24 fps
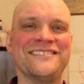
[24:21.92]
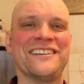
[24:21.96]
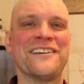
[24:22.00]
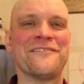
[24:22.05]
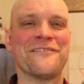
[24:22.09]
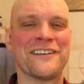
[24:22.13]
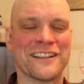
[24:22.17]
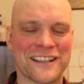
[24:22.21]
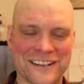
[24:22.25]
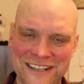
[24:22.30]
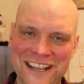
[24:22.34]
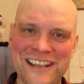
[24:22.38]

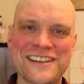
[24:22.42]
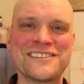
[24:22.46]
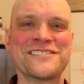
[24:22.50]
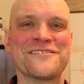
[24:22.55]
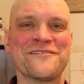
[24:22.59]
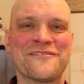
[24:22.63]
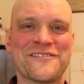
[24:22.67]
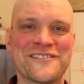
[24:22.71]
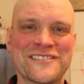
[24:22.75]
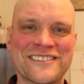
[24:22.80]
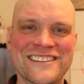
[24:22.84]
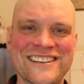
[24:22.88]

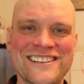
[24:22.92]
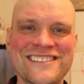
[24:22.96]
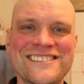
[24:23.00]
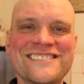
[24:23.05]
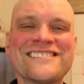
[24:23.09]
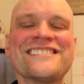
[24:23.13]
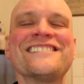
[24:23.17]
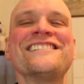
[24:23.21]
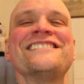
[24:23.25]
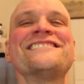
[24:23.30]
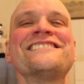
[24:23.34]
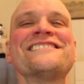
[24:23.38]
validation for this,
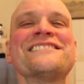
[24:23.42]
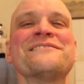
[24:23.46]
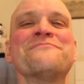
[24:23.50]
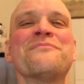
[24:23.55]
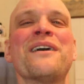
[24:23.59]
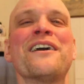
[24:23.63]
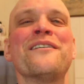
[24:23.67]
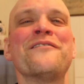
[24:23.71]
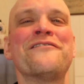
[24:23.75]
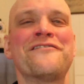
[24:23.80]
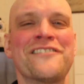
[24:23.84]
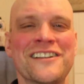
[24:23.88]
it's
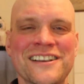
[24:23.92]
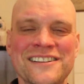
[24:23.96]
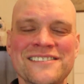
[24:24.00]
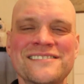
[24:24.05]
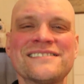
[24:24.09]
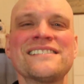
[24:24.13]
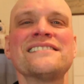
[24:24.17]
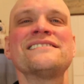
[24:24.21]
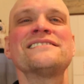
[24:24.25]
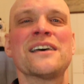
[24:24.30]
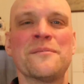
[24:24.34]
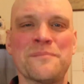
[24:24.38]
my
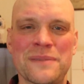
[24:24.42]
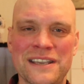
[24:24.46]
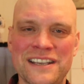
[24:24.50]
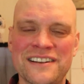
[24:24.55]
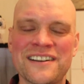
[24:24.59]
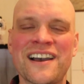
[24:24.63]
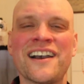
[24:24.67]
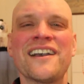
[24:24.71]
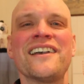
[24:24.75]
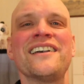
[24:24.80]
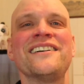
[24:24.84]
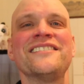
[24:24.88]
friends
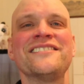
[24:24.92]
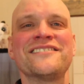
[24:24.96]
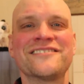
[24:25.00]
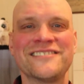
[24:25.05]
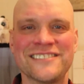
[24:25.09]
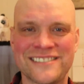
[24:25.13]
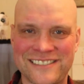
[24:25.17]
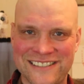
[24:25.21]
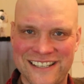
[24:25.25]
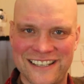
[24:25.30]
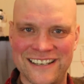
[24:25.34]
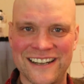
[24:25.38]
Sabina and
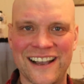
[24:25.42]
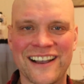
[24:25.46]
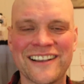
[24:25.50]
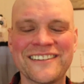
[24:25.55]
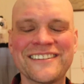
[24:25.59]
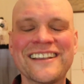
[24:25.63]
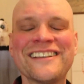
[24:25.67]
Christina.